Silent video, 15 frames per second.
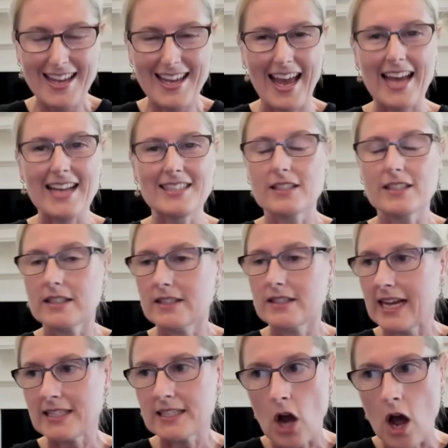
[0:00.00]
It's
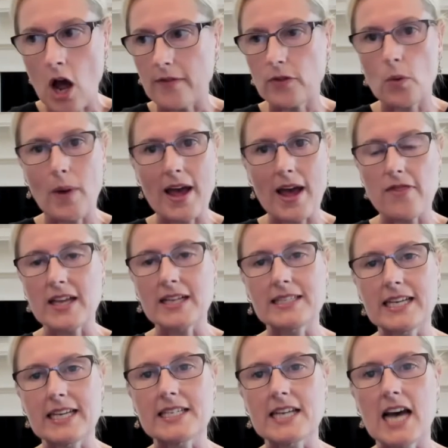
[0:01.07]
that's not the way things
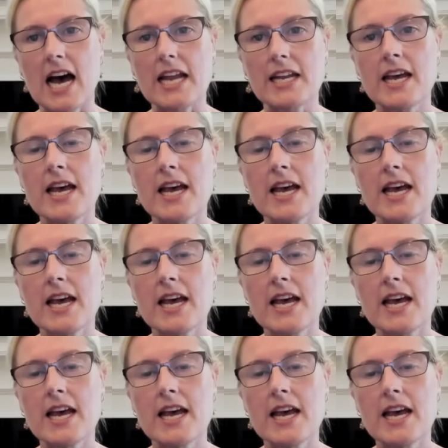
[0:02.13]
get done.